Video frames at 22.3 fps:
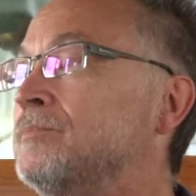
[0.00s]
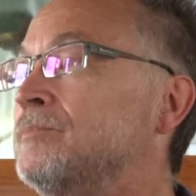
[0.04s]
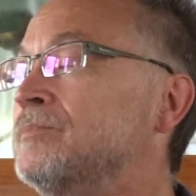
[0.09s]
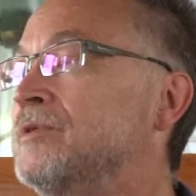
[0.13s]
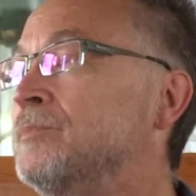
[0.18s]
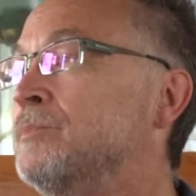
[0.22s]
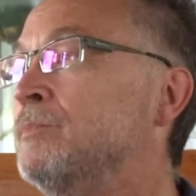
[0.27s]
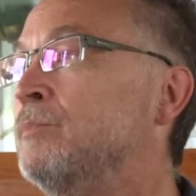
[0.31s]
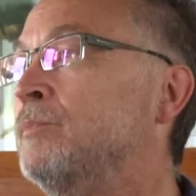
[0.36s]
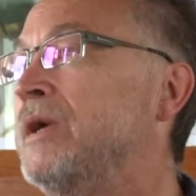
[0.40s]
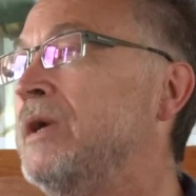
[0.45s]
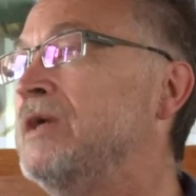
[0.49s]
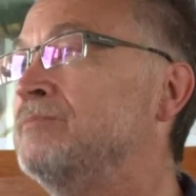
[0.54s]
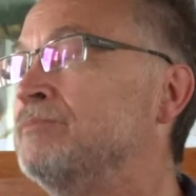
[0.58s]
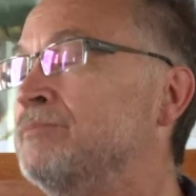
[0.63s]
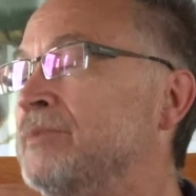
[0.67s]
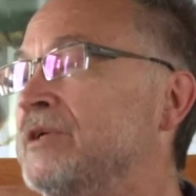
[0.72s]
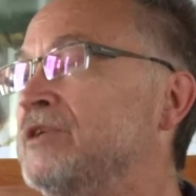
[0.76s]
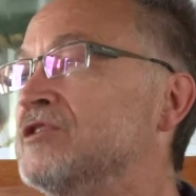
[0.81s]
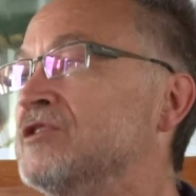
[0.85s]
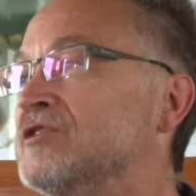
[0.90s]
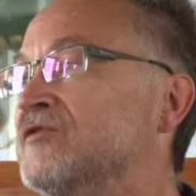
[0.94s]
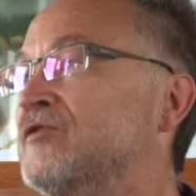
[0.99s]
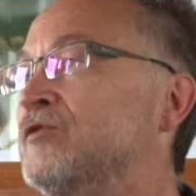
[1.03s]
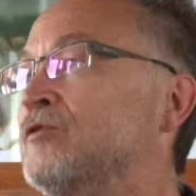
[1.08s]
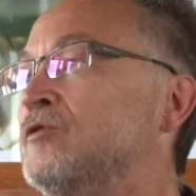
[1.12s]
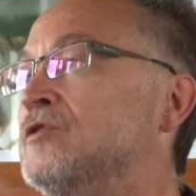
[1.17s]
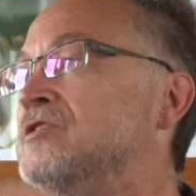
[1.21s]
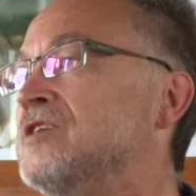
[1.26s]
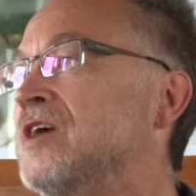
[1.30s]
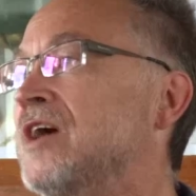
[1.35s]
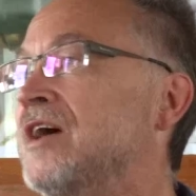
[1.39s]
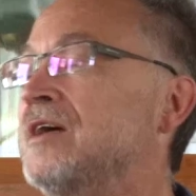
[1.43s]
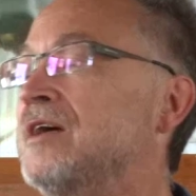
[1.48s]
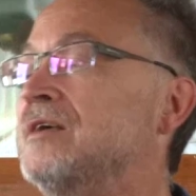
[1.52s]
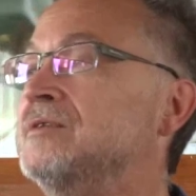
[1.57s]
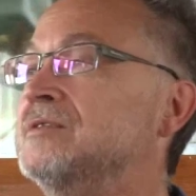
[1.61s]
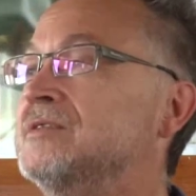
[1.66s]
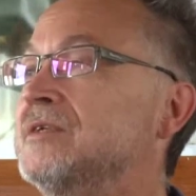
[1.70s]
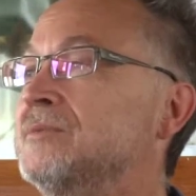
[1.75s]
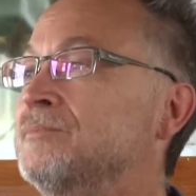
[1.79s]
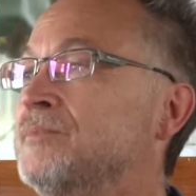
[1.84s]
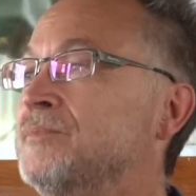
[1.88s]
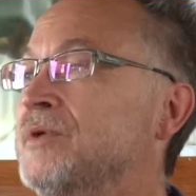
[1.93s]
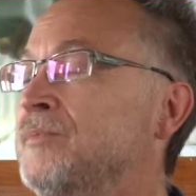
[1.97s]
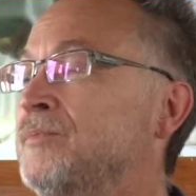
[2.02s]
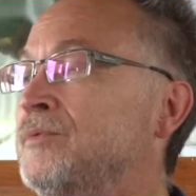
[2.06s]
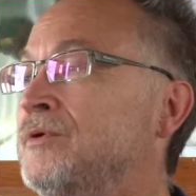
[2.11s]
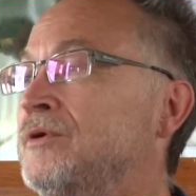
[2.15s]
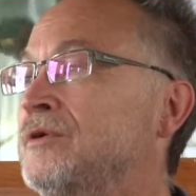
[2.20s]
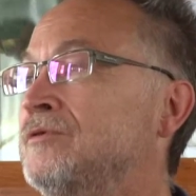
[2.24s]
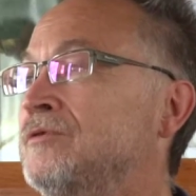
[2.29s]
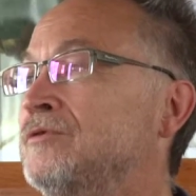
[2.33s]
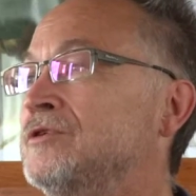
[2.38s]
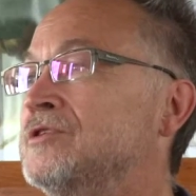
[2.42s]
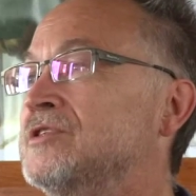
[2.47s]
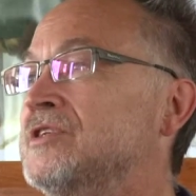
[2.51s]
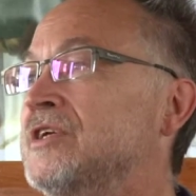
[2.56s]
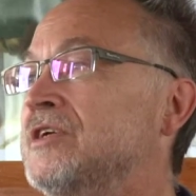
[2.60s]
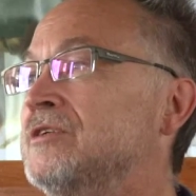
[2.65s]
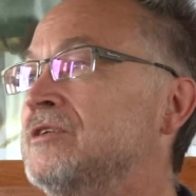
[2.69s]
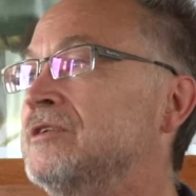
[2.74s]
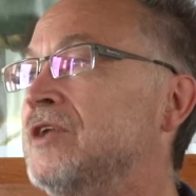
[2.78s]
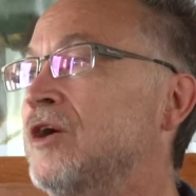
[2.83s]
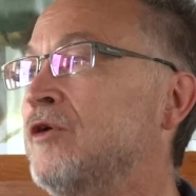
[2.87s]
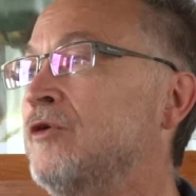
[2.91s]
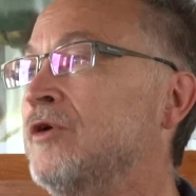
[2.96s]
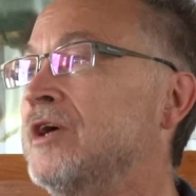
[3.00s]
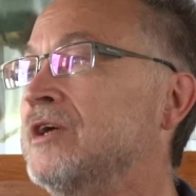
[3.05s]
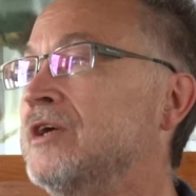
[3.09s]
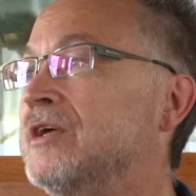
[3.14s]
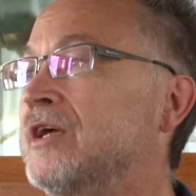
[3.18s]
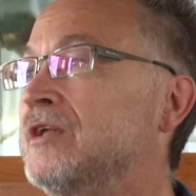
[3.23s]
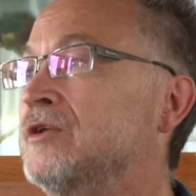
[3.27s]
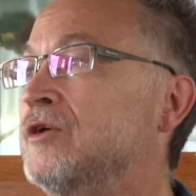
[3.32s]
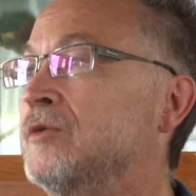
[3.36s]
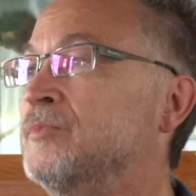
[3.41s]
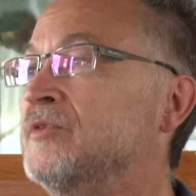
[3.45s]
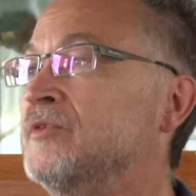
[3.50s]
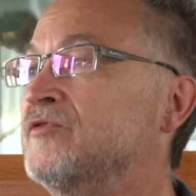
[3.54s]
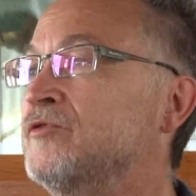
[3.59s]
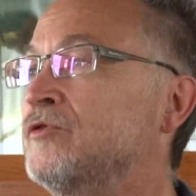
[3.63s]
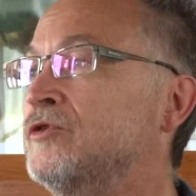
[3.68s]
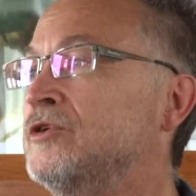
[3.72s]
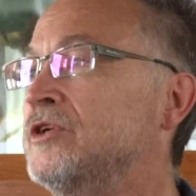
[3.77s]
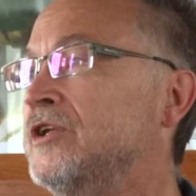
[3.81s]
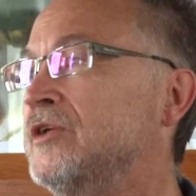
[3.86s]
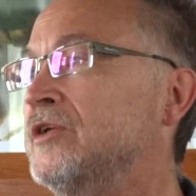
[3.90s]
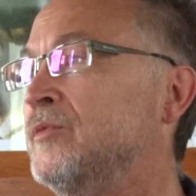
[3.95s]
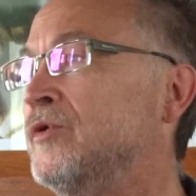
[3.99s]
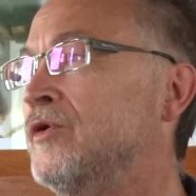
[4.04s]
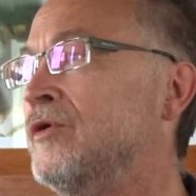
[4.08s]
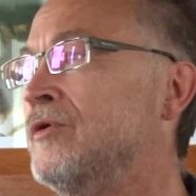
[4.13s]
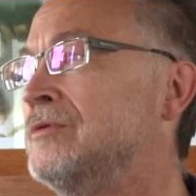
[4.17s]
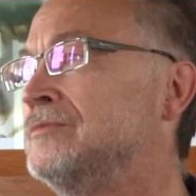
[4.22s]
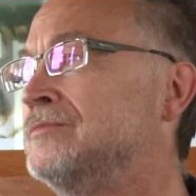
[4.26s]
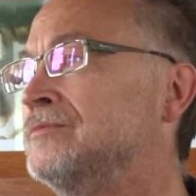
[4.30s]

The, the biggest fools are the people who think, now I cannot be fooled anymore.